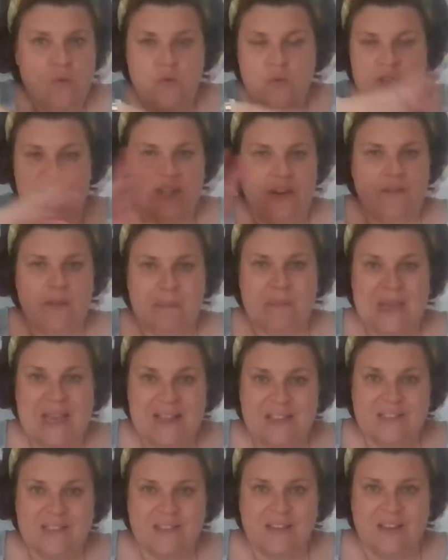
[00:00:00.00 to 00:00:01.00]
instead of a
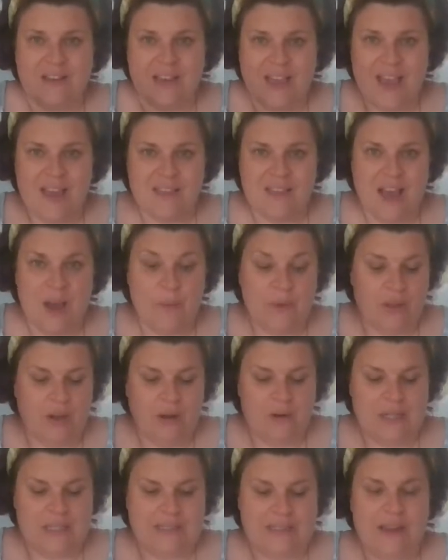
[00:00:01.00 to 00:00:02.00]
pizza, get that with a
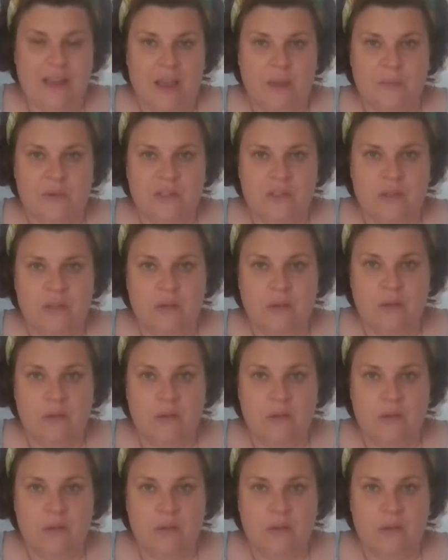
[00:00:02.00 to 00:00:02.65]
load of dips.